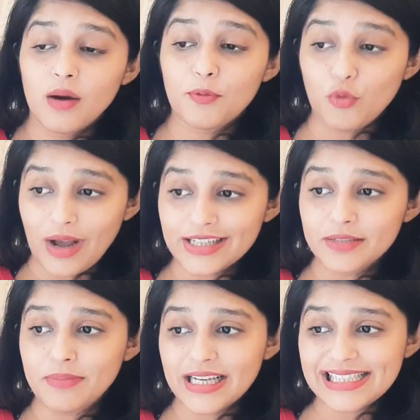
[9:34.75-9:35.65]

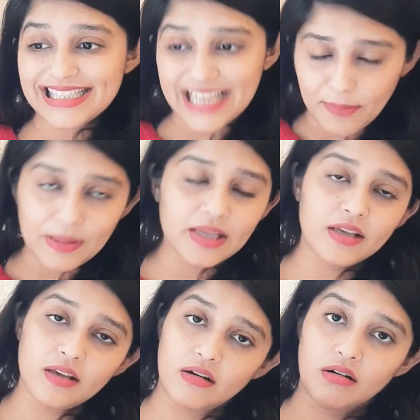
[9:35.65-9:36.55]
provided by
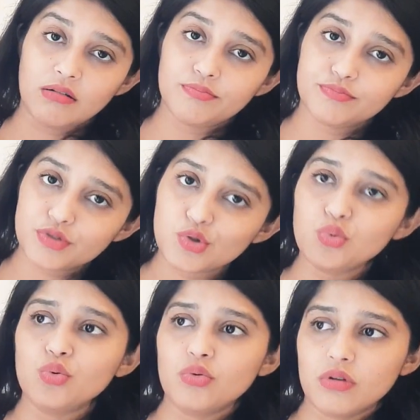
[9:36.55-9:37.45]
SEBI
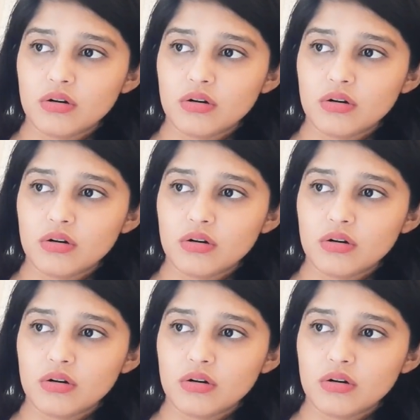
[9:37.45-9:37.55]
to